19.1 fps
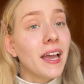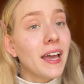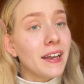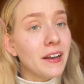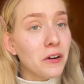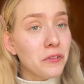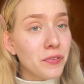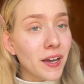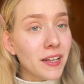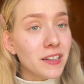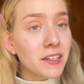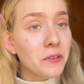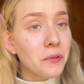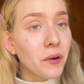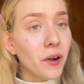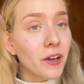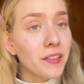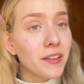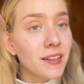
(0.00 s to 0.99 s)
And now finally we're
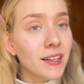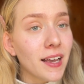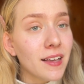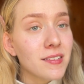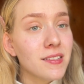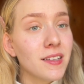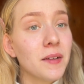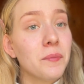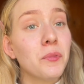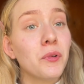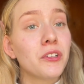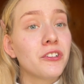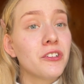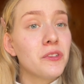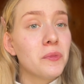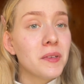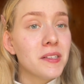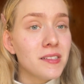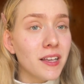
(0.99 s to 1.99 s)
on the last step, which
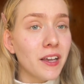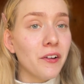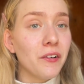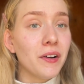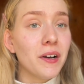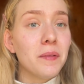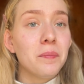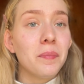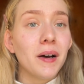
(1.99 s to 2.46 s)
is mascara,